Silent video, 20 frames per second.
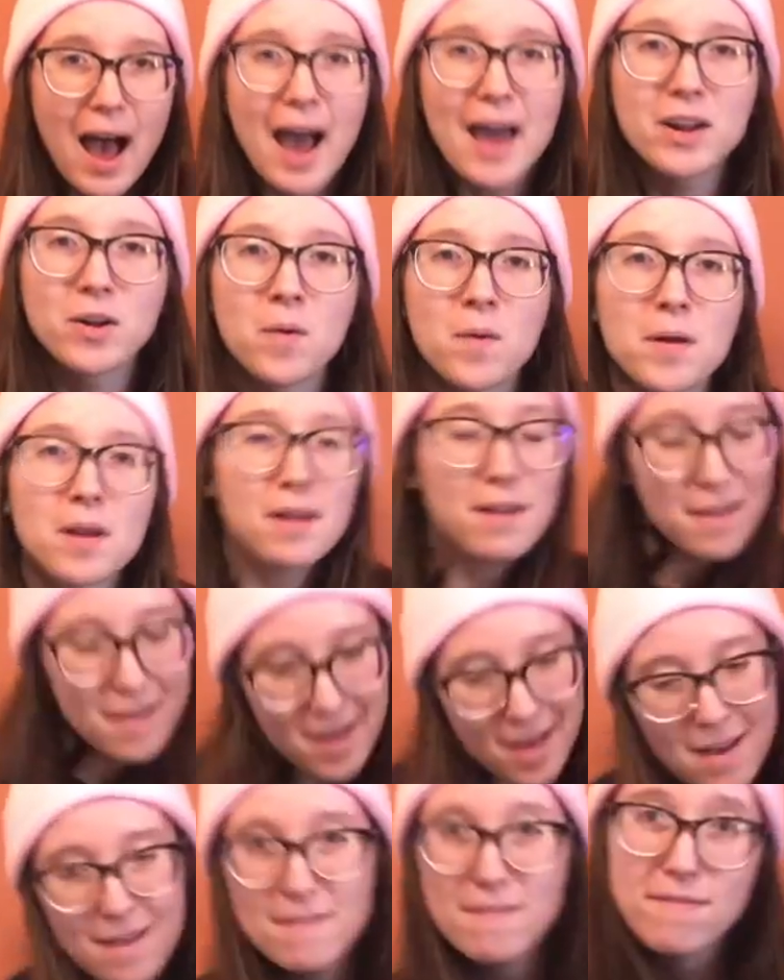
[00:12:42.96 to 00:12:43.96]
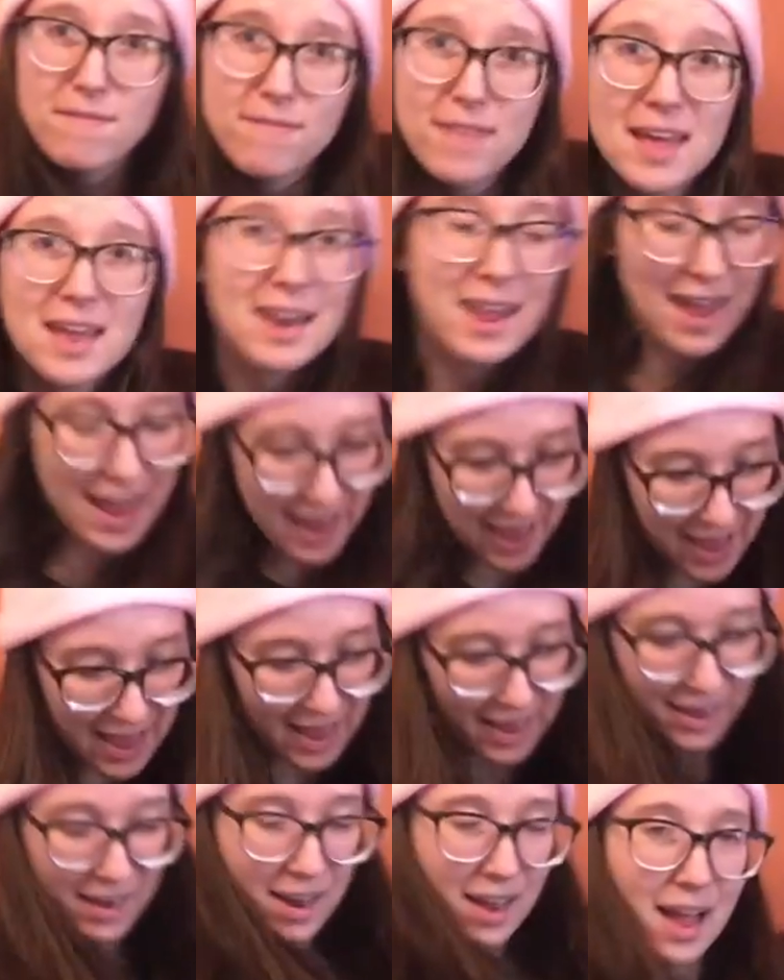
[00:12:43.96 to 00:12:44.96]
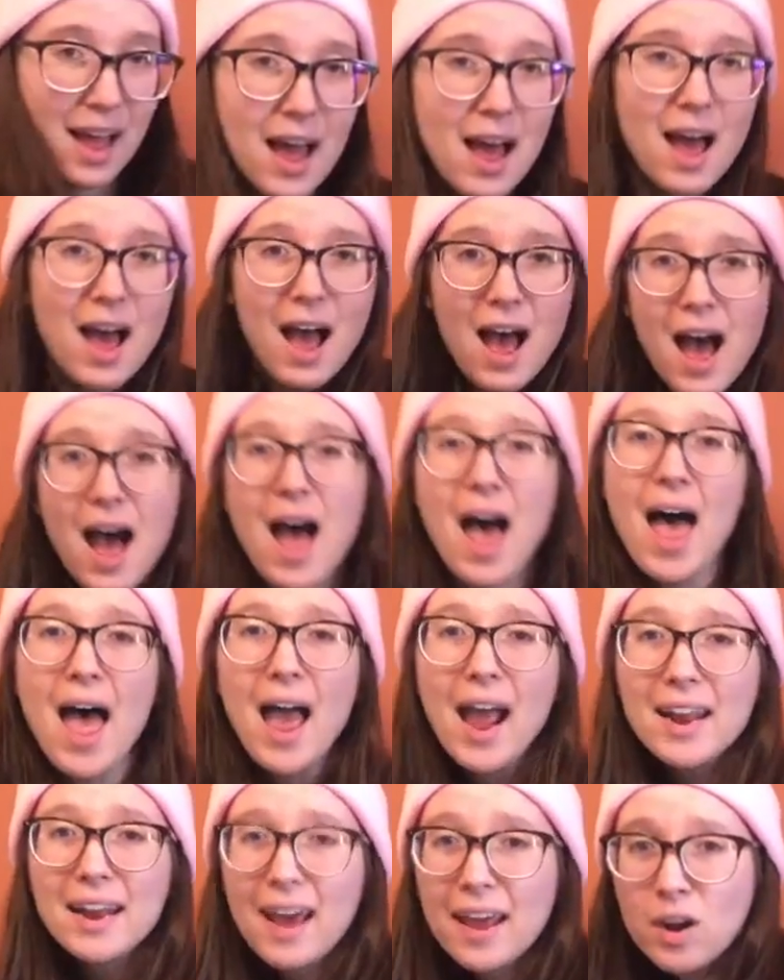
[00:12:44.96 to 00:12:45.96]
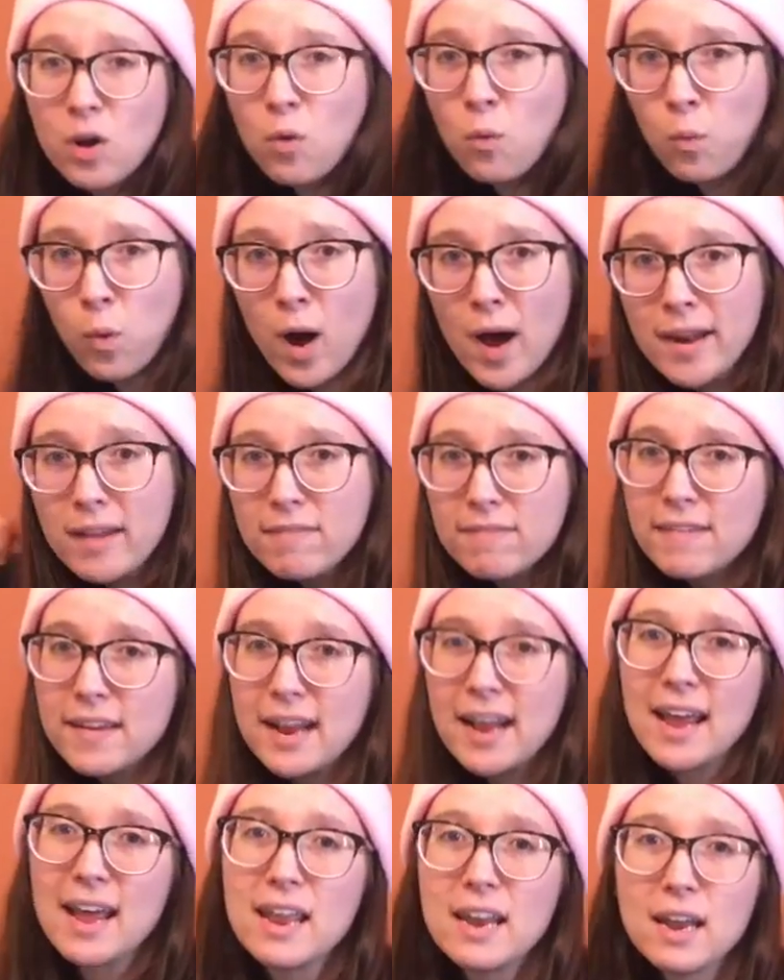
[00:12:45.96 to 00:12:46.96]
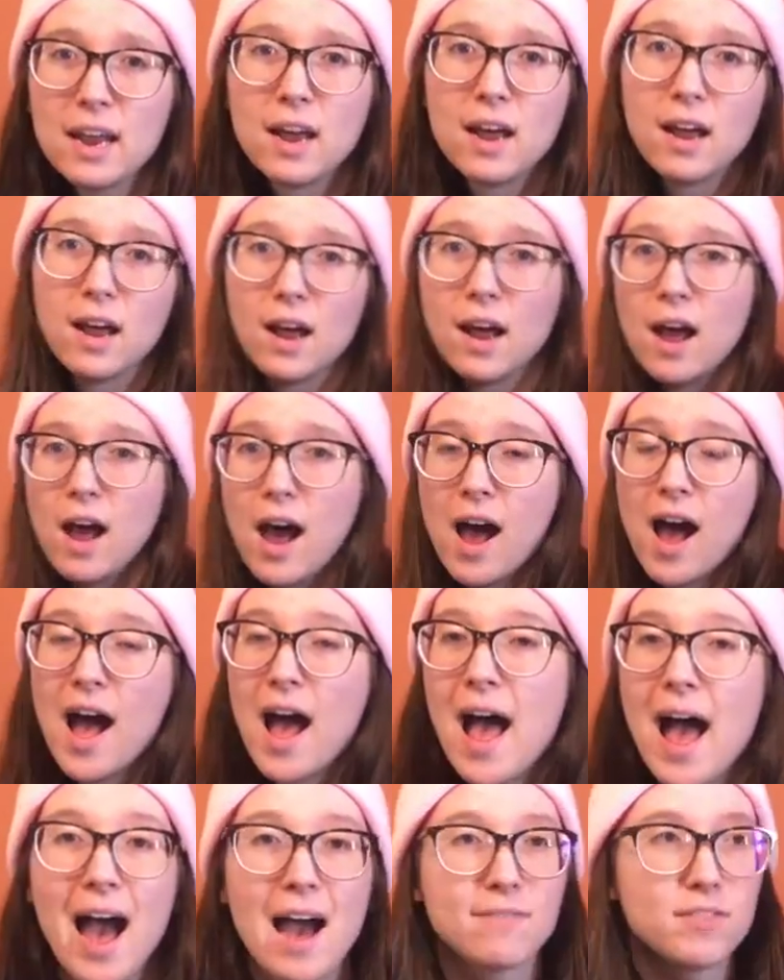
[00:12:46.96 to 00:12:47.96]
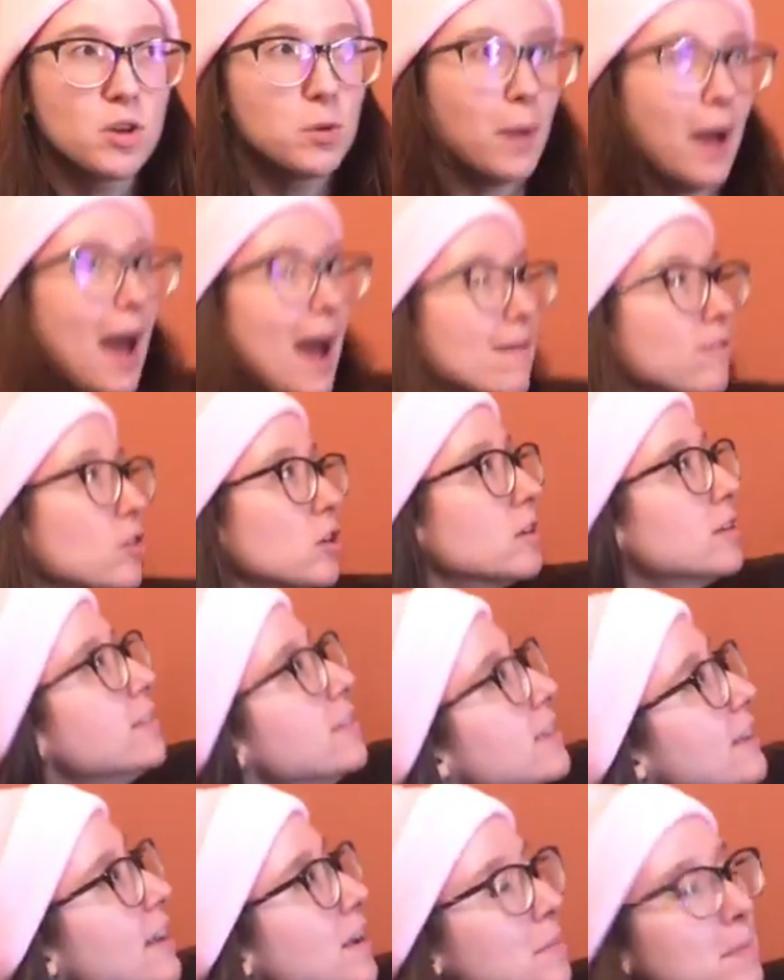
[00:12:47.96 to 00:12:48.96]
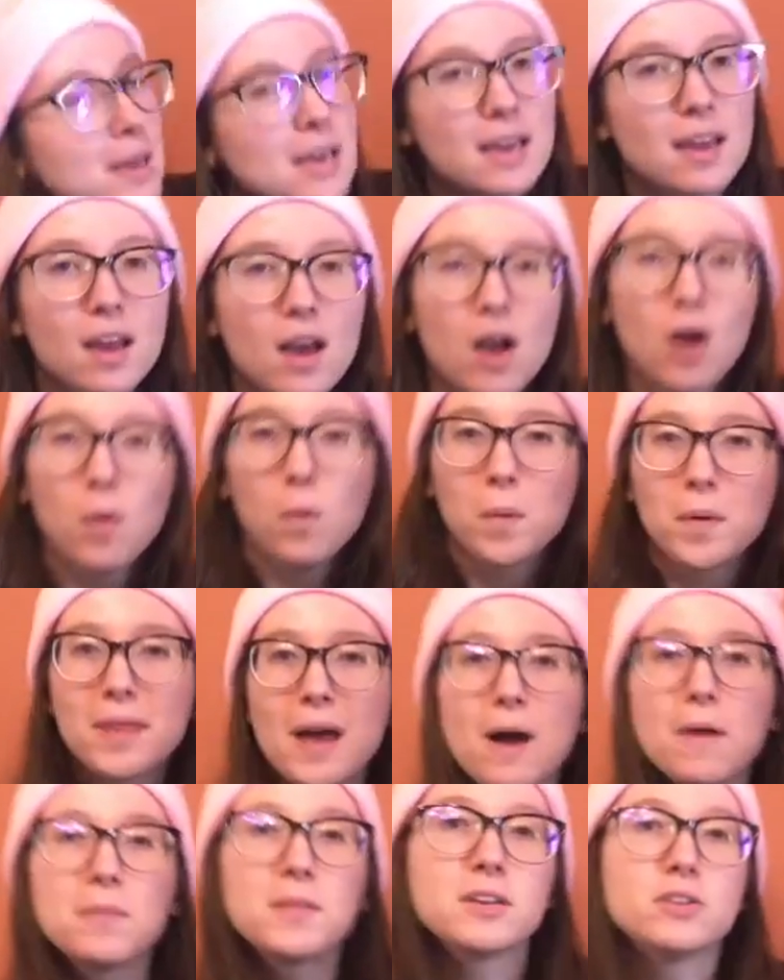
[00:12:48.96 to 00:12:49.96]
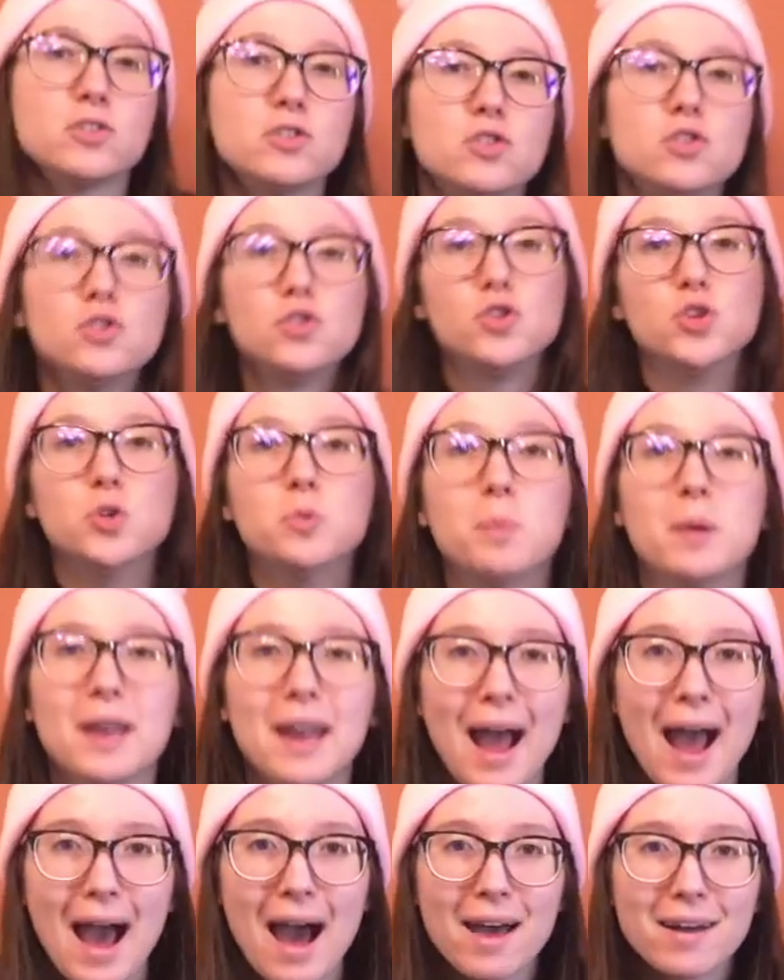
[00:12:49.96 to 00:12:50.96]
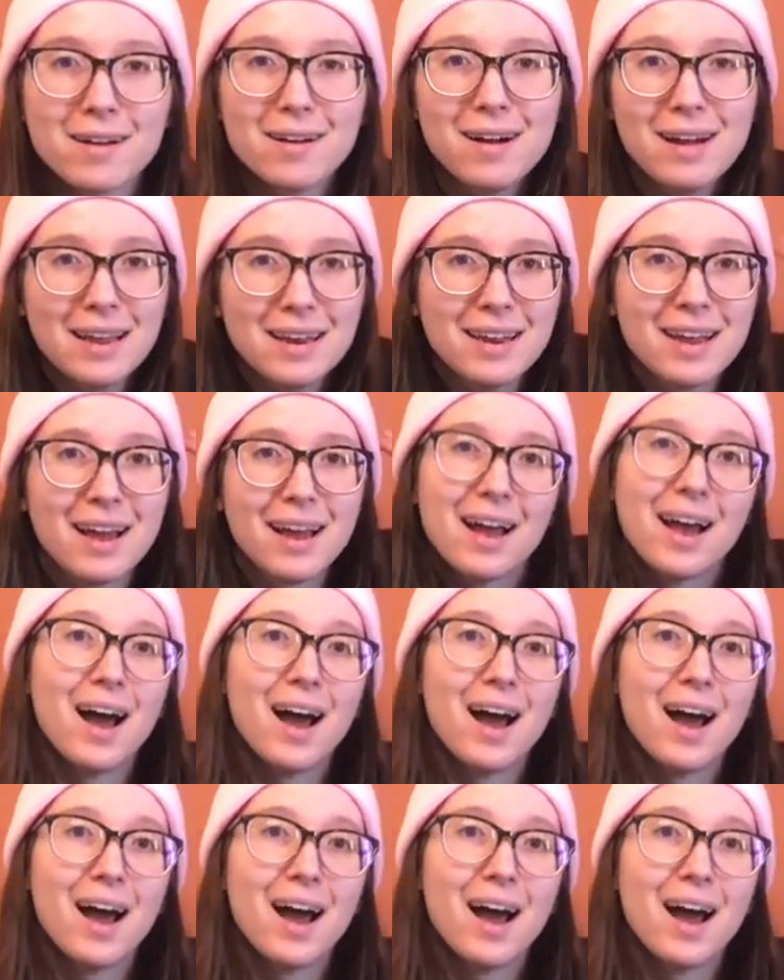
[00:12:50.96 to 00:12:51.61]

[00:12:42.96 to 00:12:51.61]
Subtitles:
I don't fit in, and I don't want to fit in. Have you ever seen me without this stupid hat on?